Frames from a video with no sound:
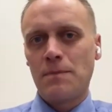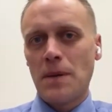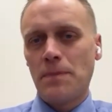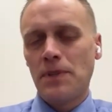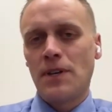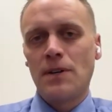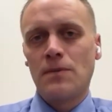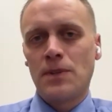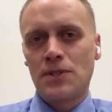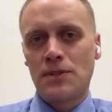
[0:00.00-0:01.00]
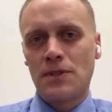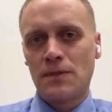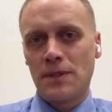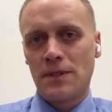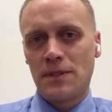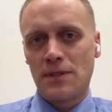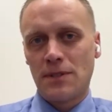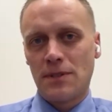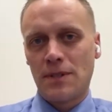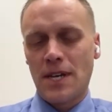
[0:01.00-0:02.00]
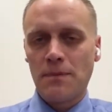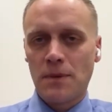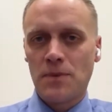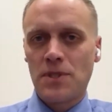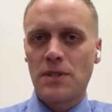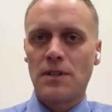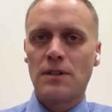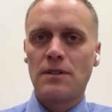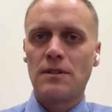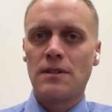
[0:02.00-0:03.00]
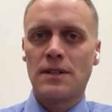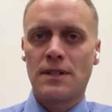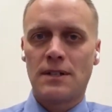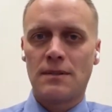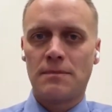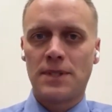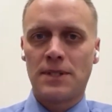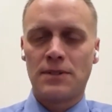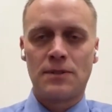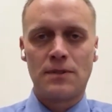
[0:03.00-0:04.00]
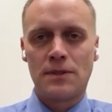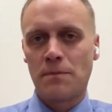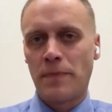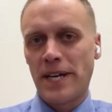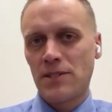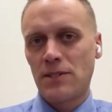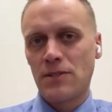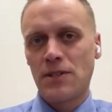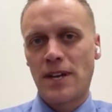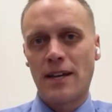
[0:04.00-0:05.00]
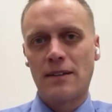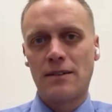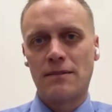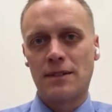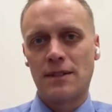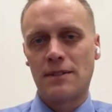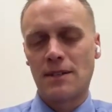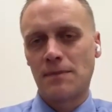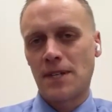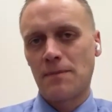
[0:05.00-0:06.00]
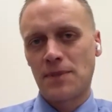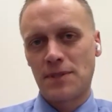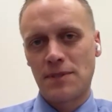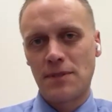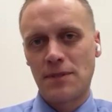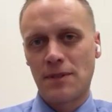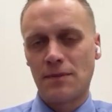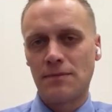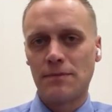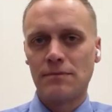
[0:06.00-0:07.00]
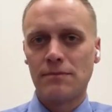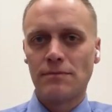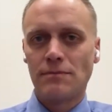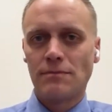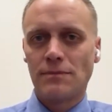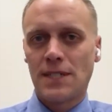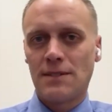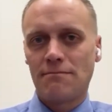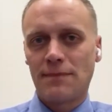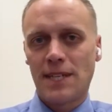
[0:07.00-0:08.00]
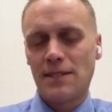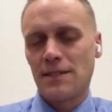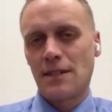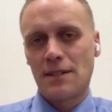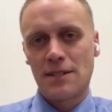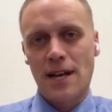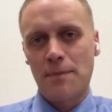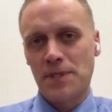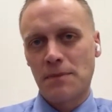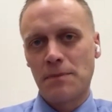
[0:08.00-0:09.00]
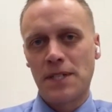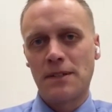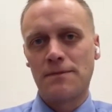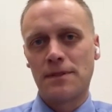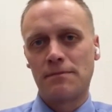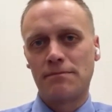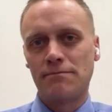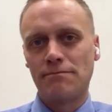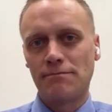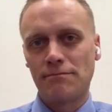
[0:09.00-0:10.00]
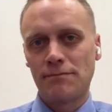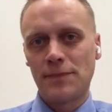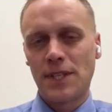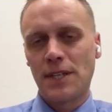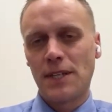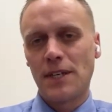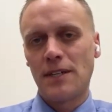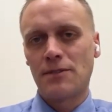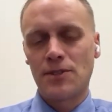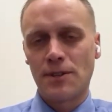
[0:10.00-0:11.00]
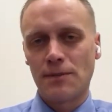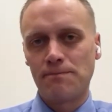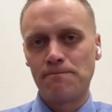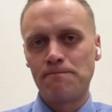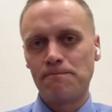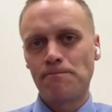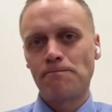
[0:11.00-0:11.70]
letting people know what you're doing to keep them secure. And you're doing the best that you can. And sometimes, that isn't going to stop somebody from getting in. So.